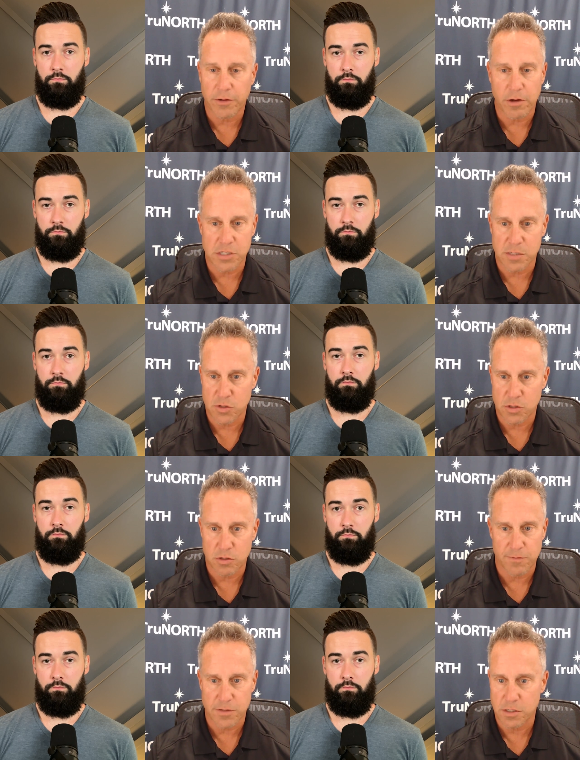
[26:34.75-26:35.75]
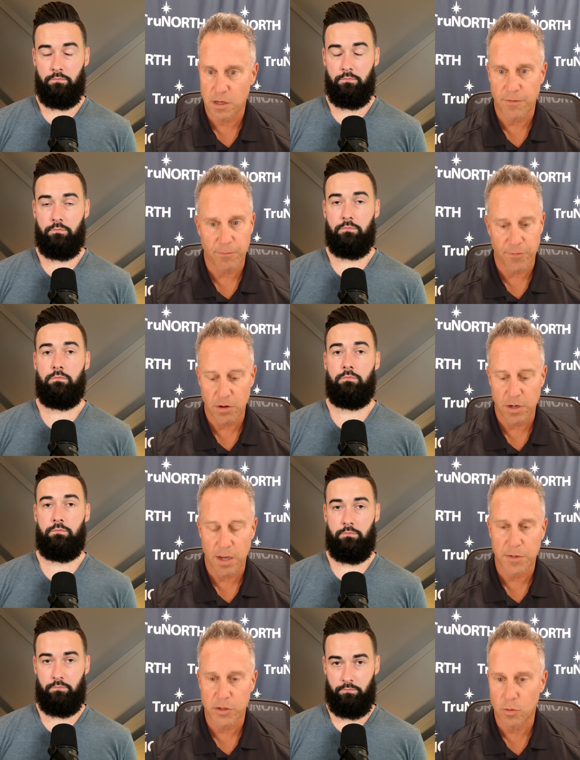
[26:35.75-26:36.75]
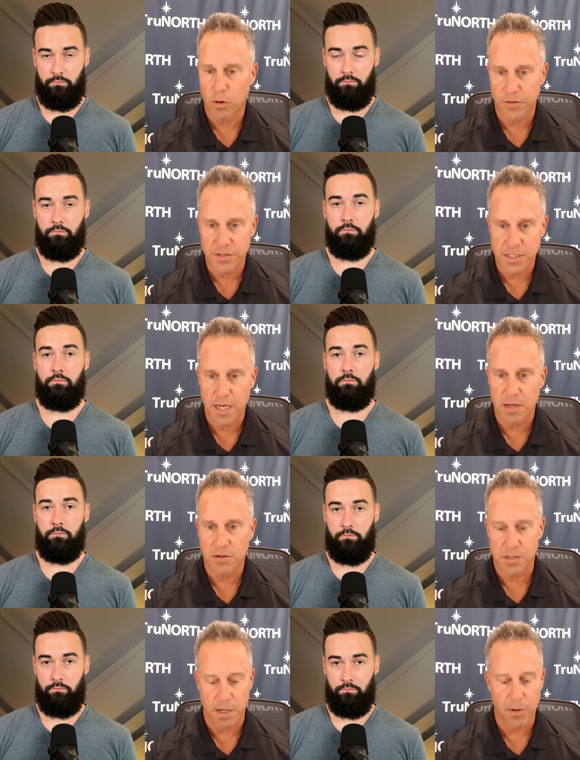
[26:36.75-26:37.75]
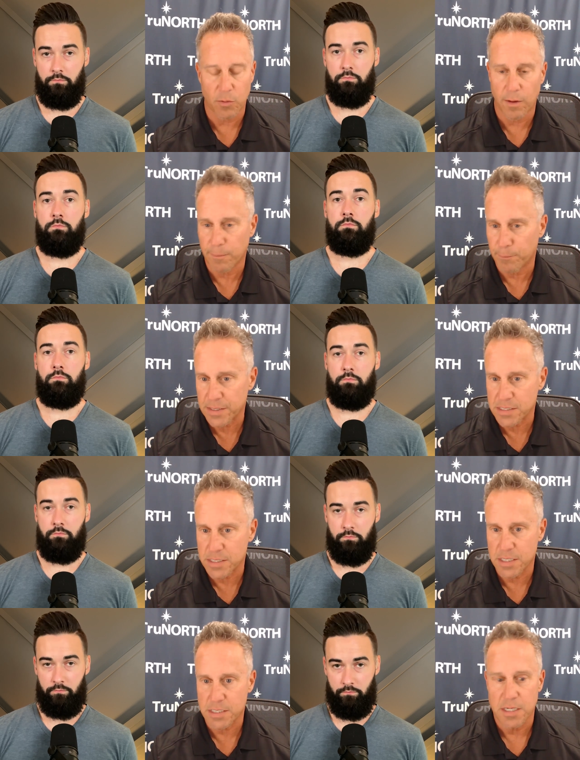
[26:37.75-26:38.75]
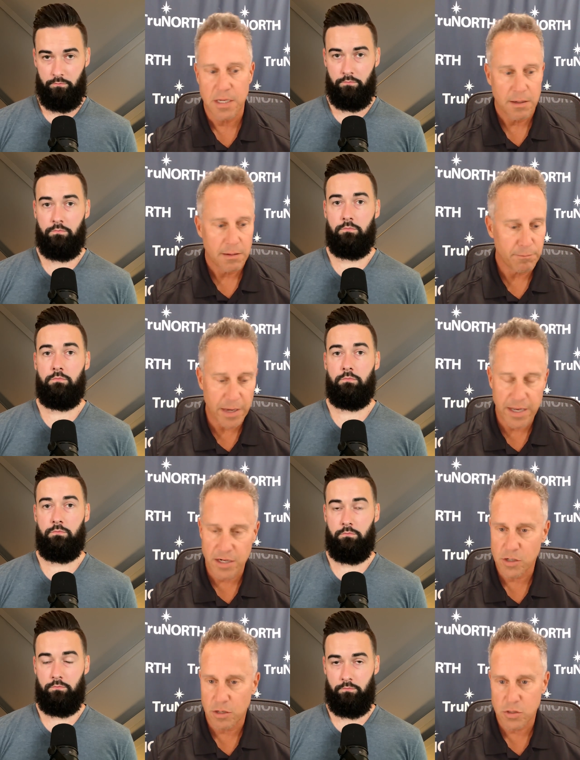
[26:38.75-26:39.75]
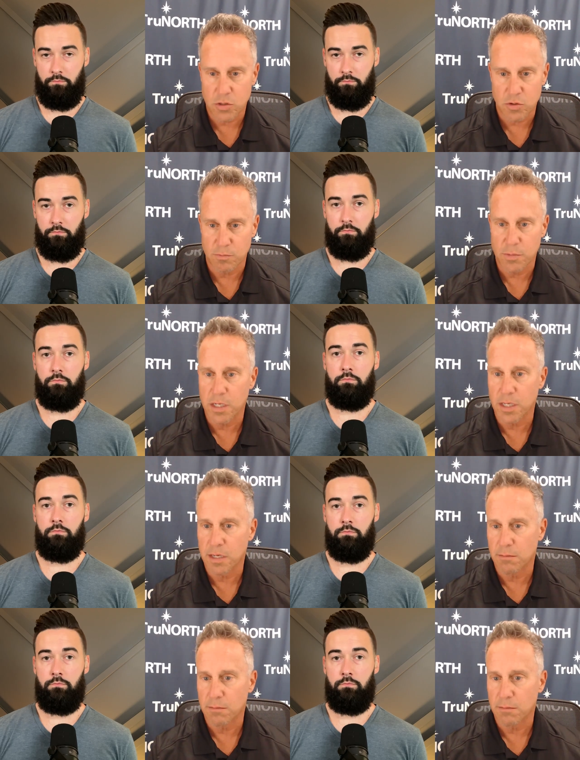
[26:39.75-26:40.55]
Speaker 1: the customer service stuff up front. I'm going to do all the sales. I'm going to run the business, manage all the social media,